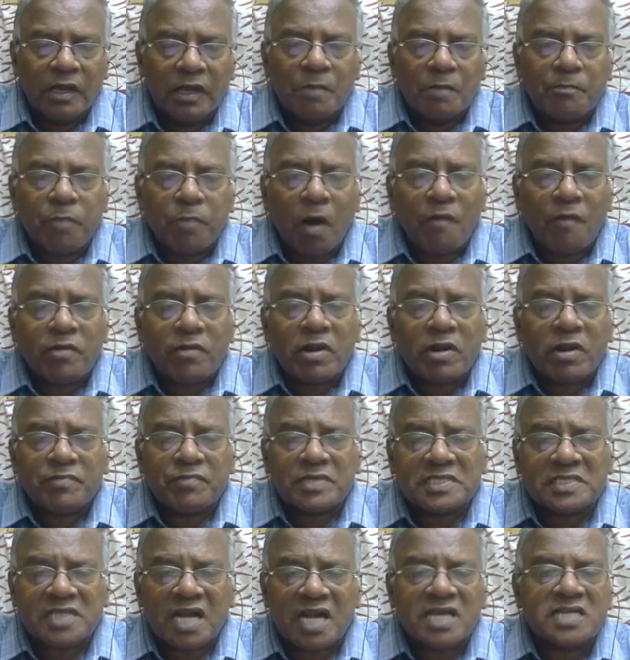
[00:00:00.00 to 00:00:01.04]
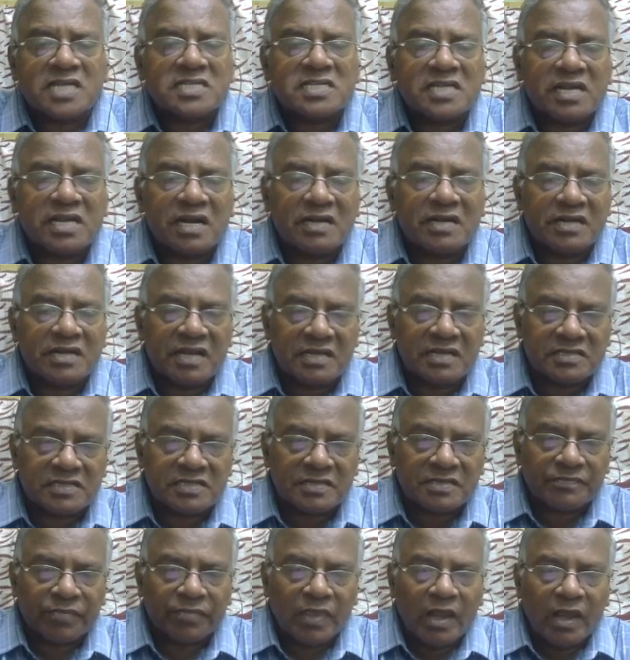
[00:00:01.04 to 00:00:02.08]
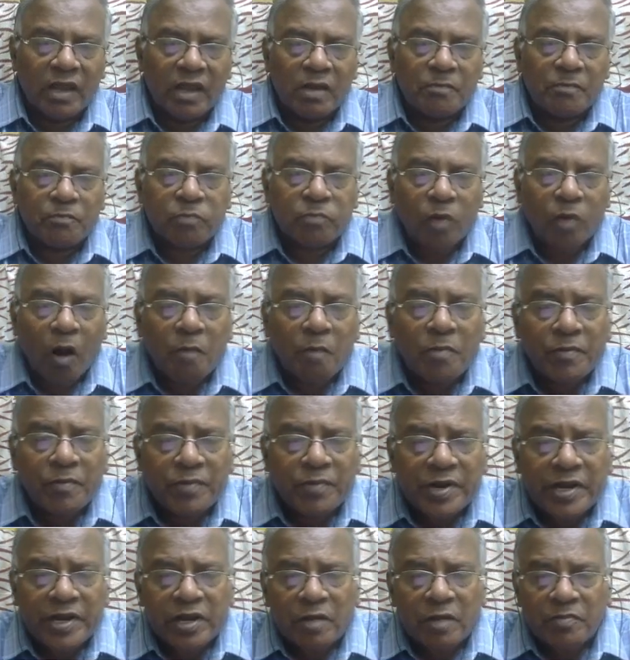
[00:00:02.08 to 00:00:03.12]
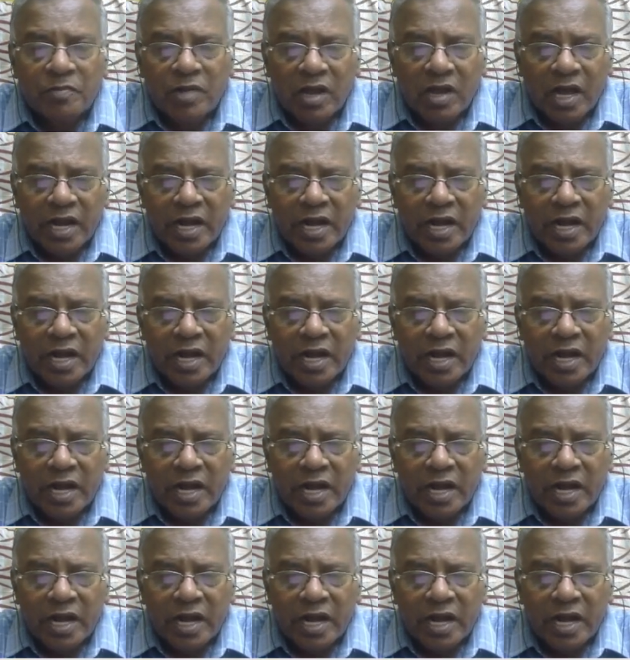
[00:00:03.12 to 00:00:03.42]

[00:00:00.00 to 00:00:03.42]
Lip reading: Power of a statistical test. Probability of